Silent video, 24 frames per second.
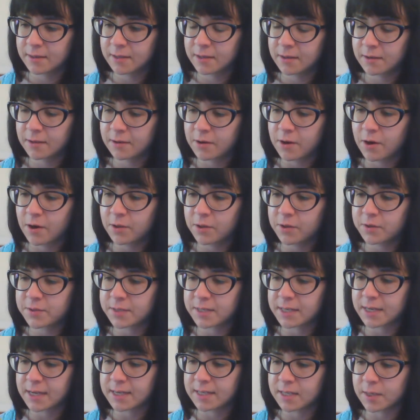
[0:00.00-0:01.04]
Carlos
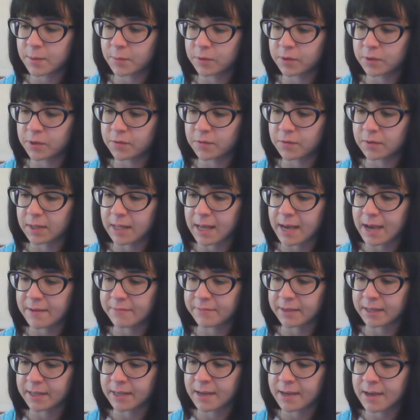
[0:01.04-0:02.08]
and I doubled over
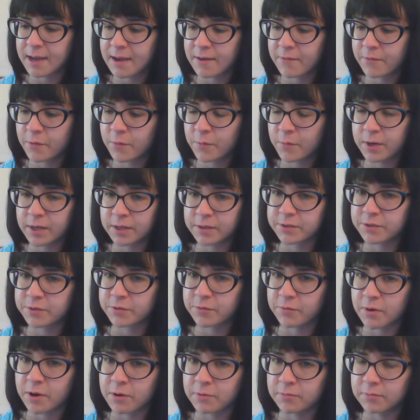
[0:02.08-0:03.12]
laughing. Everyone else
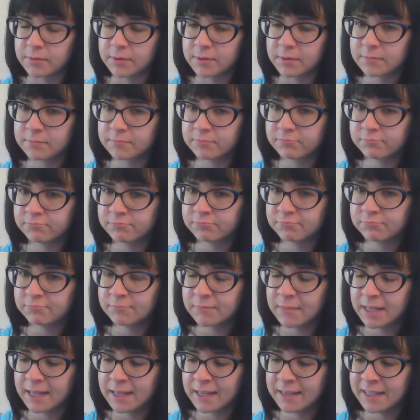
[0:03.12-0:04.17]
groaned.
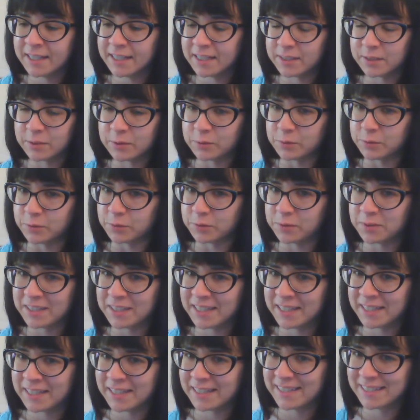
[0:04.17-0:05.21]
Oof,
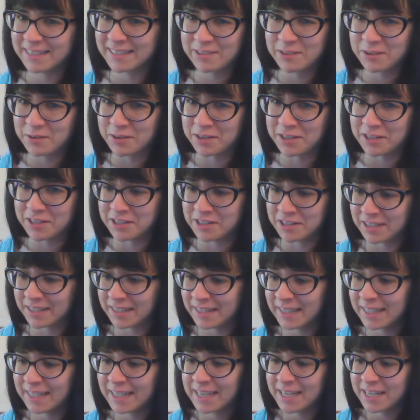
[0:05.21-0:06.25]
cringe.
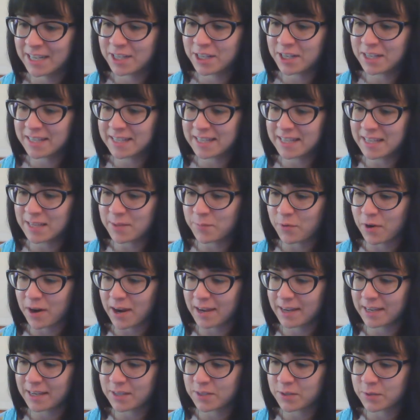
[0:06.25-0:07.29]
Just then the
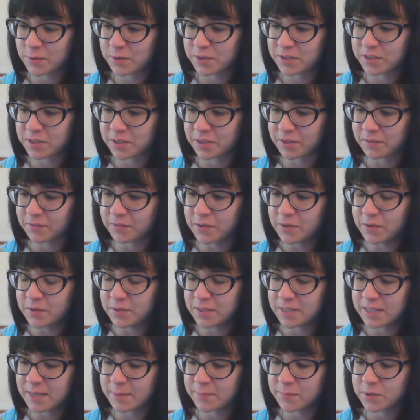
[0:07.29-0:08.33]
Brachiosaurus took a few
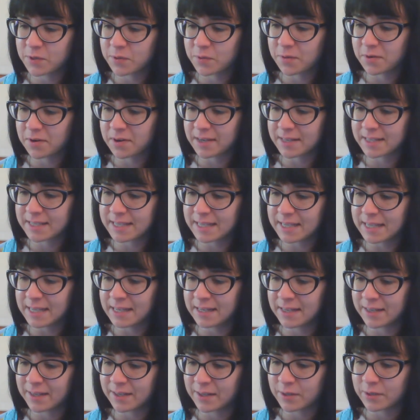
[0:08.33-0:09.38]
steps toward us to
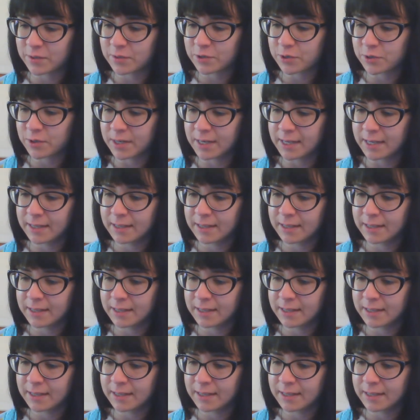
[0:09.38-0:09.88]
eat another tree.